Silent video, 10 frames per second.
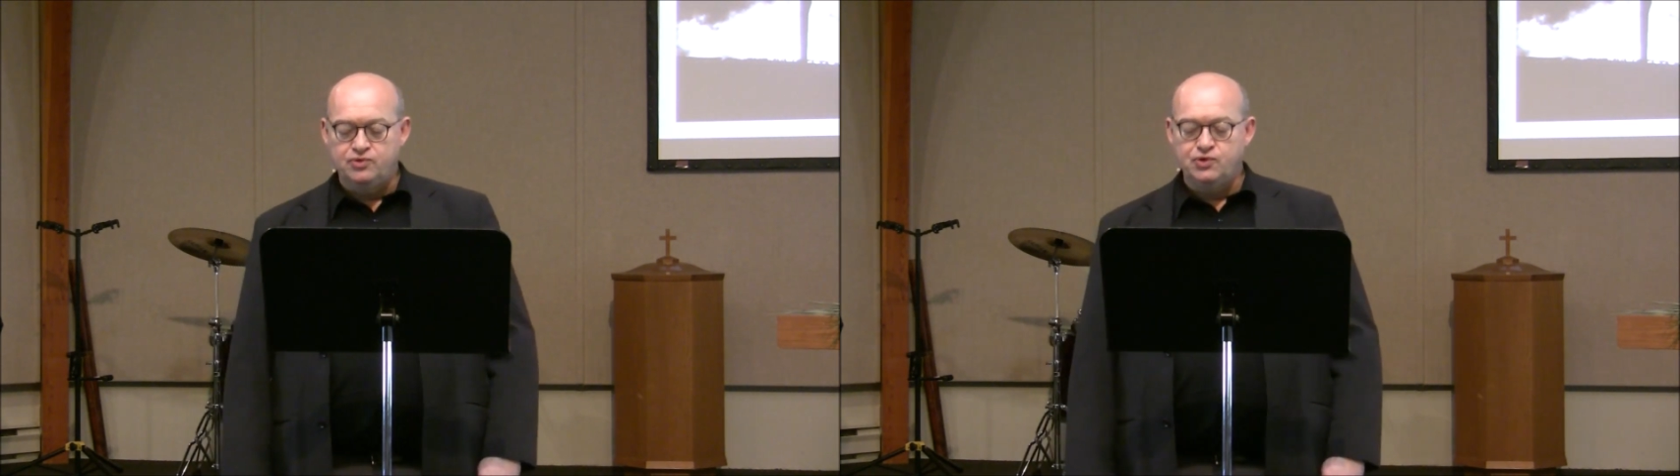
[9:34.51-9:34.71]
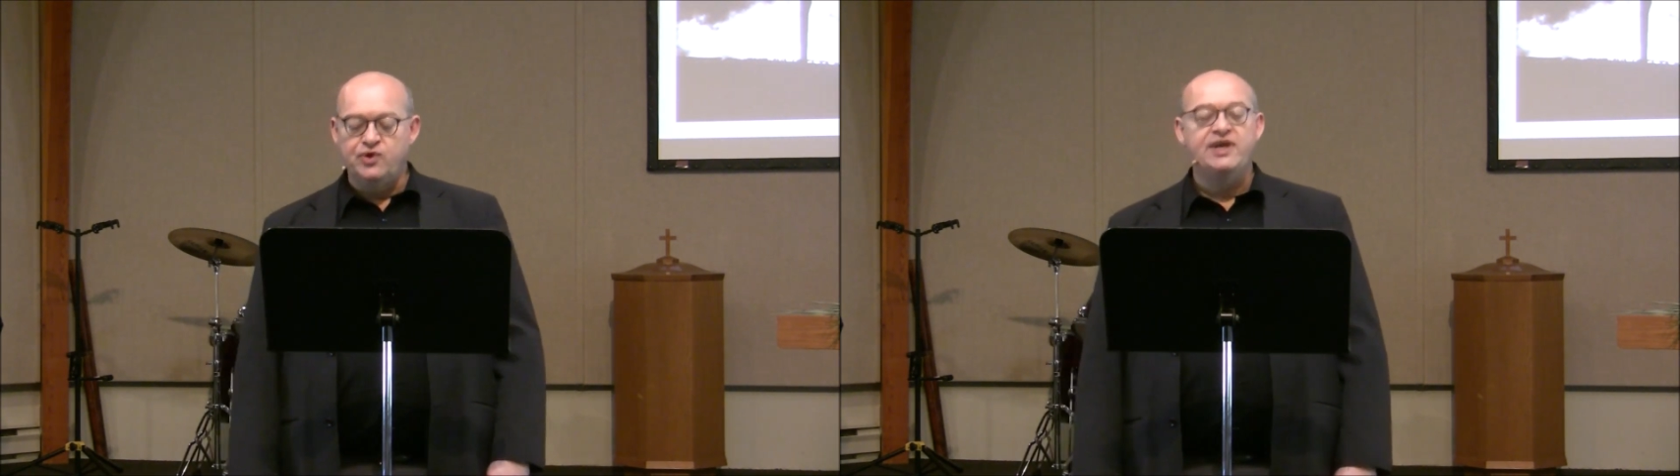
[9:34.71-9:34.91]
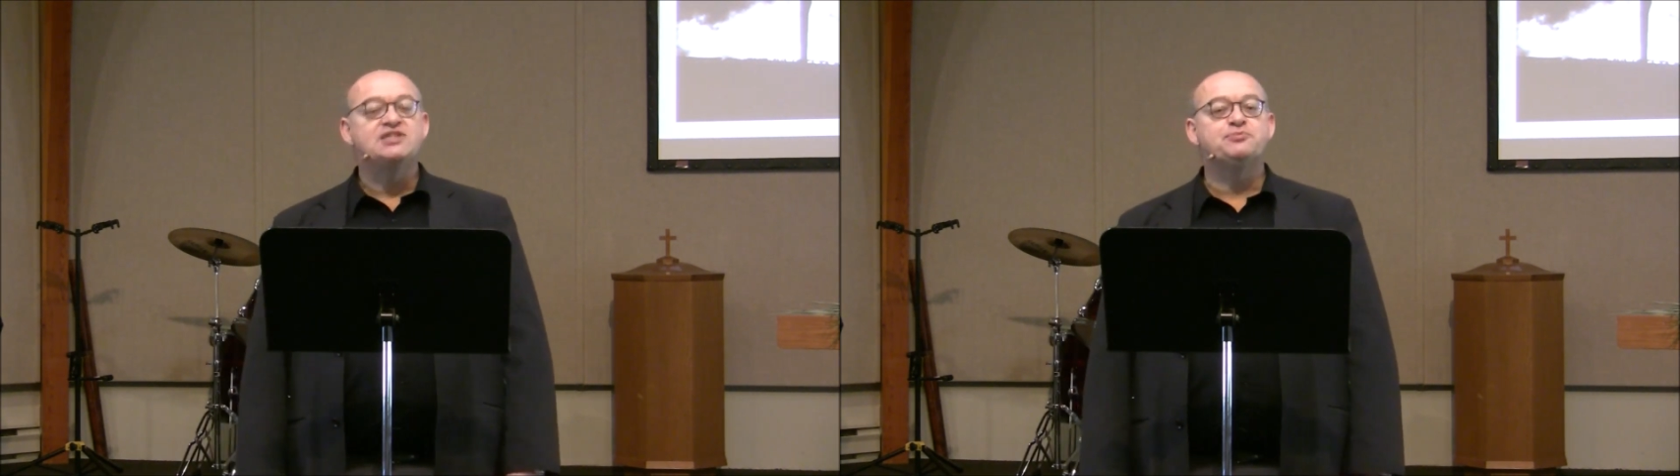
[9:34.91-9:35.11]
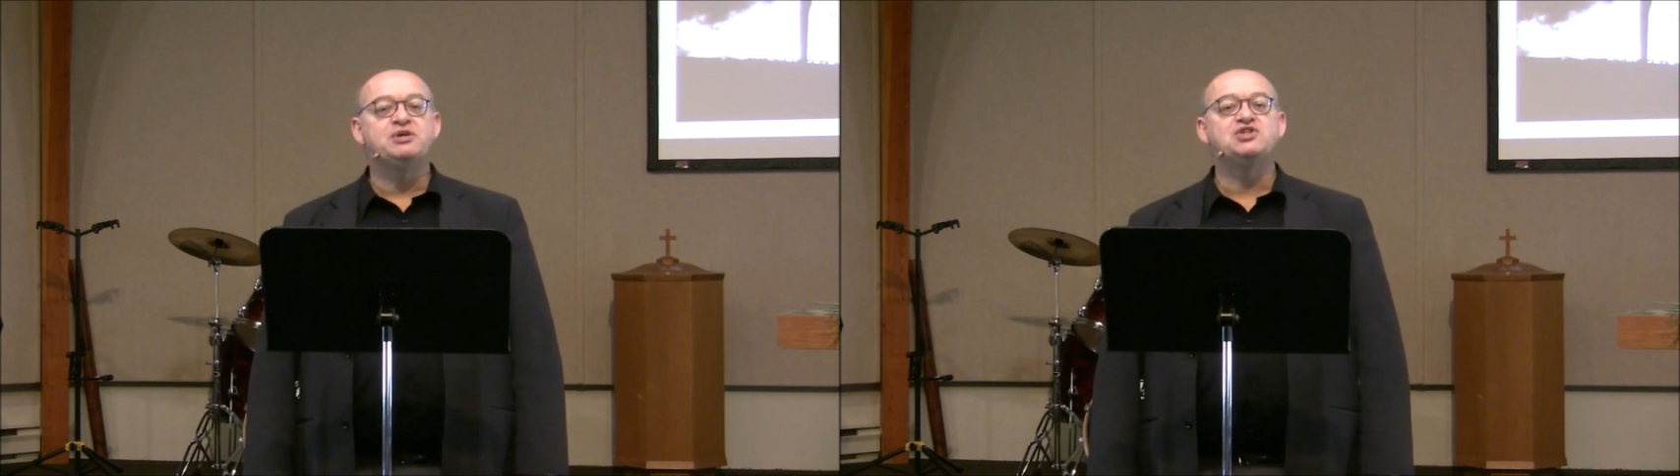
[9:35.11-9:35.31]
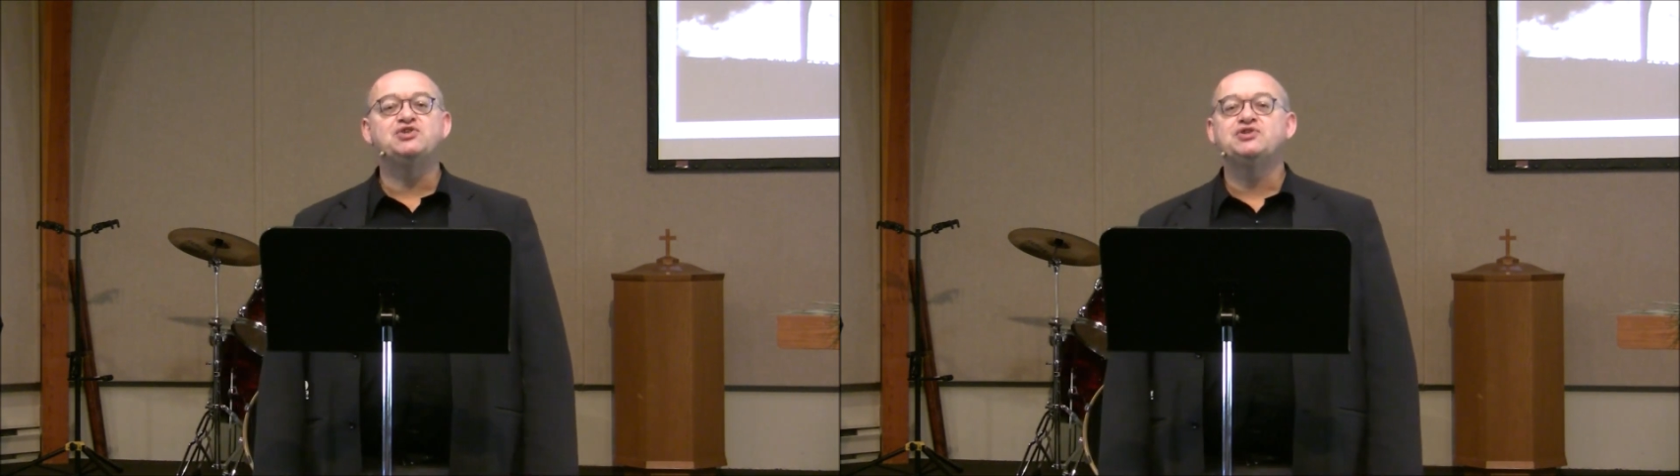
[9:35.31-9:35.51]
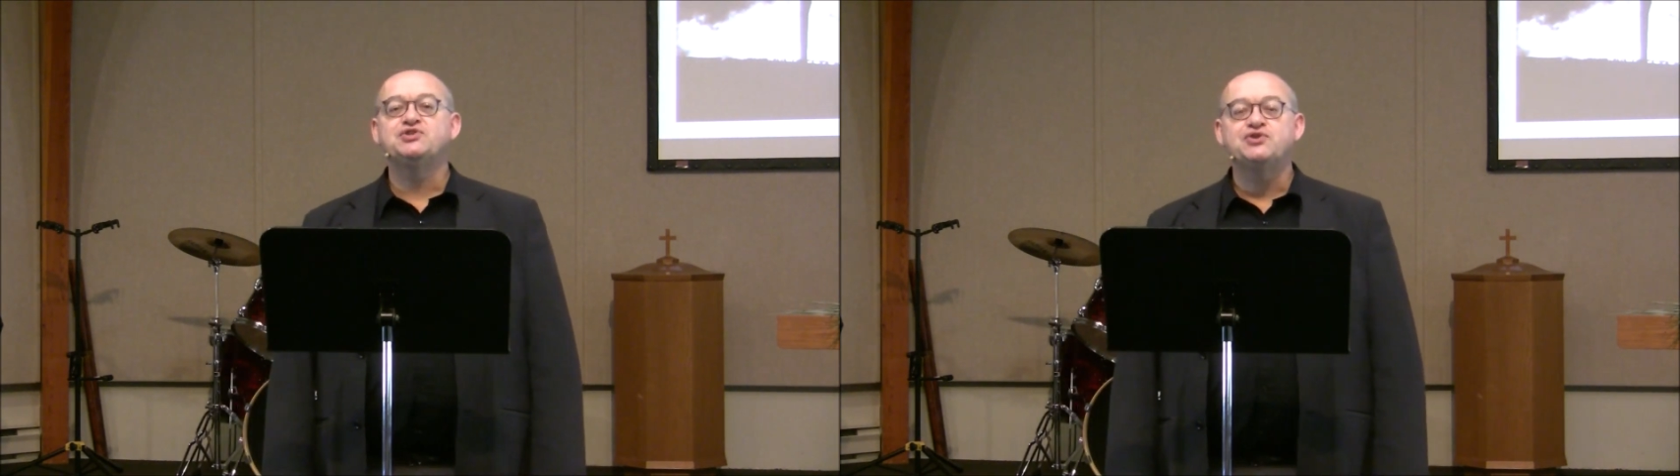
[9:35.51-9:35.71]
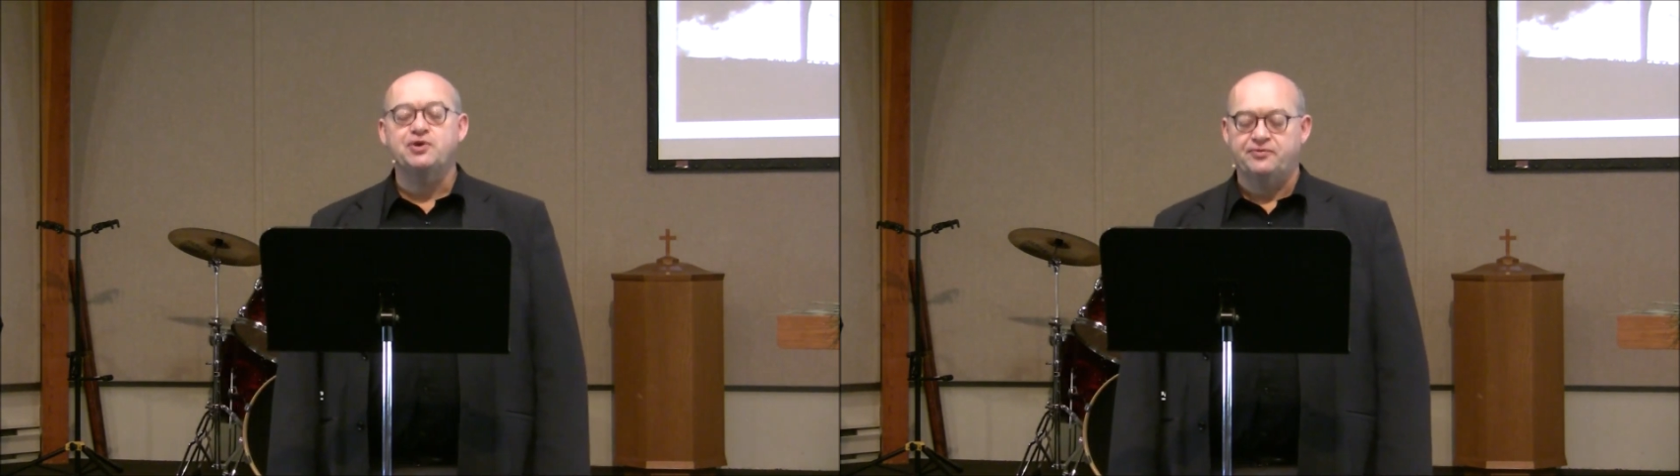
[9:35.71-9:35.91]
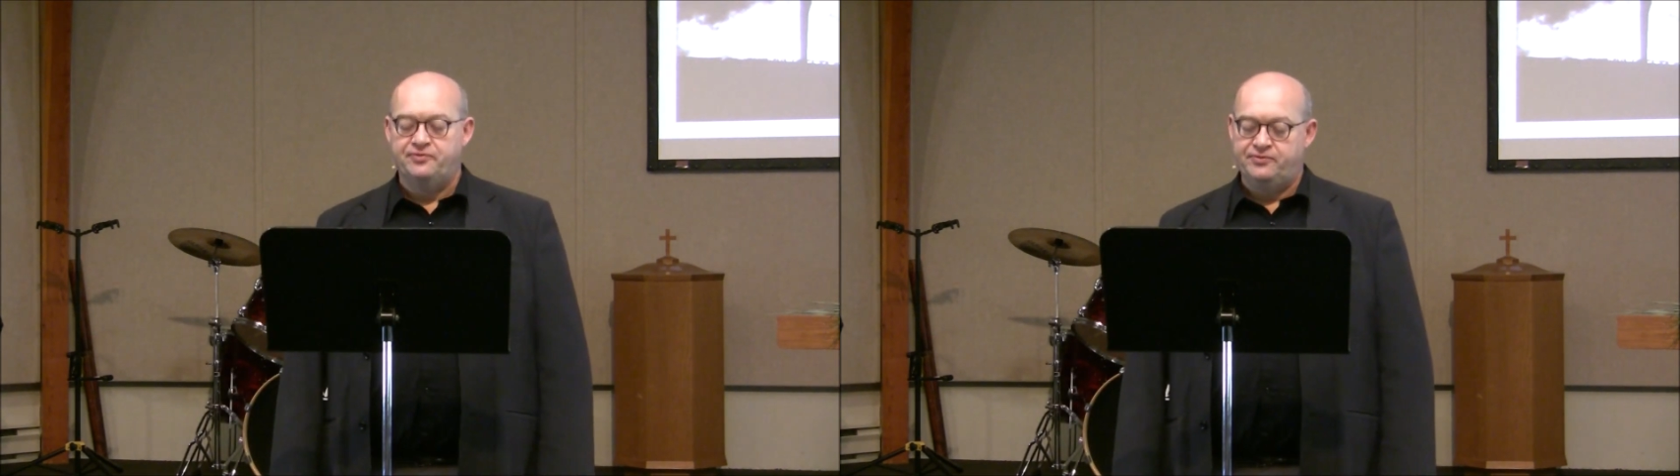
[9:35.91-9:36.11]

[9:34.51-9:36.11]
to his mission to serve.